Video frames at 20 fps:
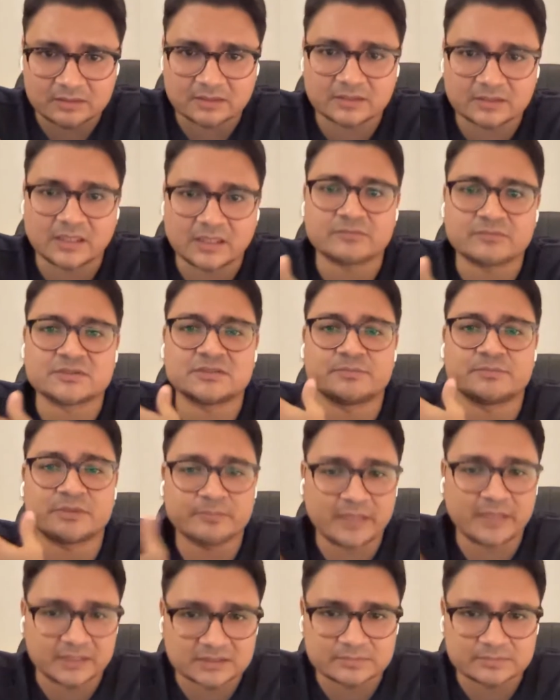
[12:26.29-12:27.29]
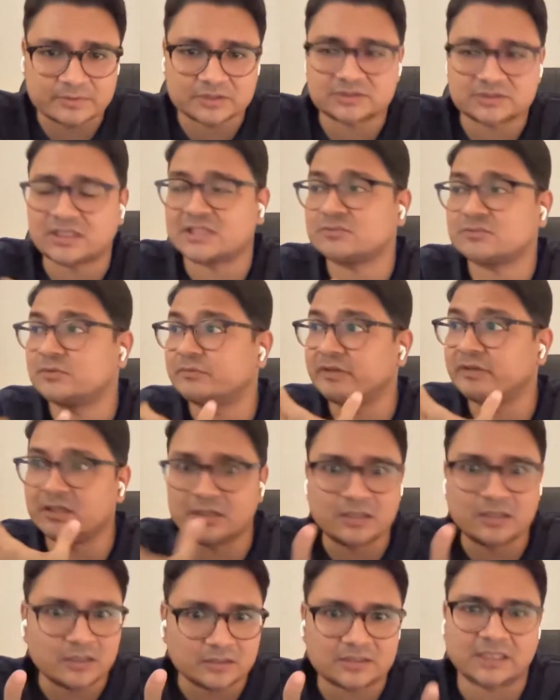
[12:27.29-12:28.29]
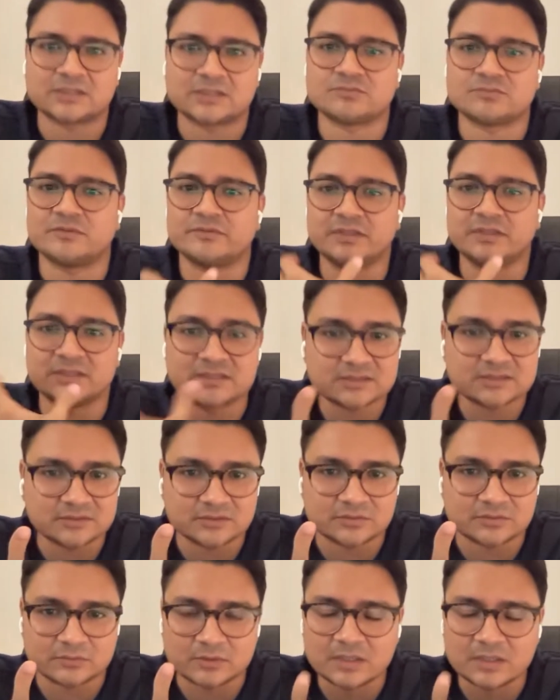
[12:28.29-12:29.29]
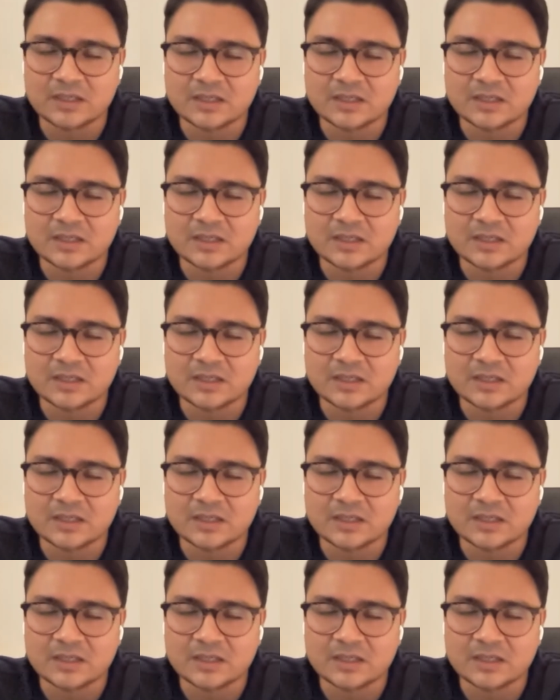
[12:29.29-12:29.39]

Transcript: and that was the premise because that's what we heard, that's what we listened to.